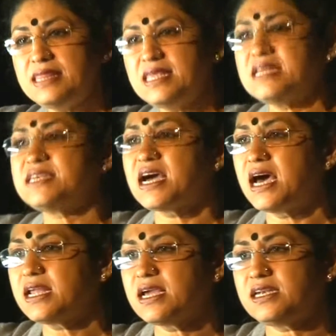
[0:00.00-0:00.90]
In the
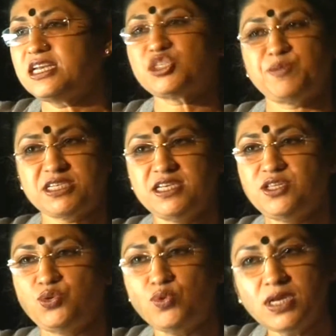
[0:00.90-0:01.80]
entire country, especially
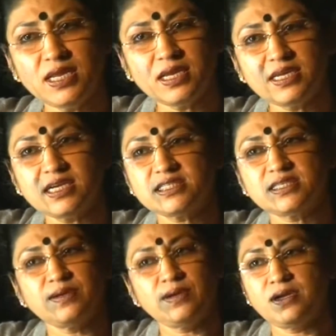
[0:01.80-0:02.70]
the rural
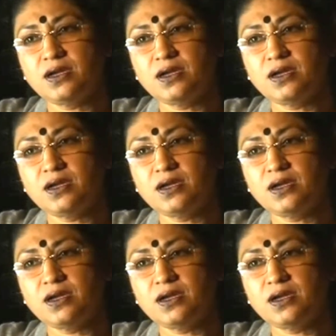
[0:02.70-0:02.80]
areas,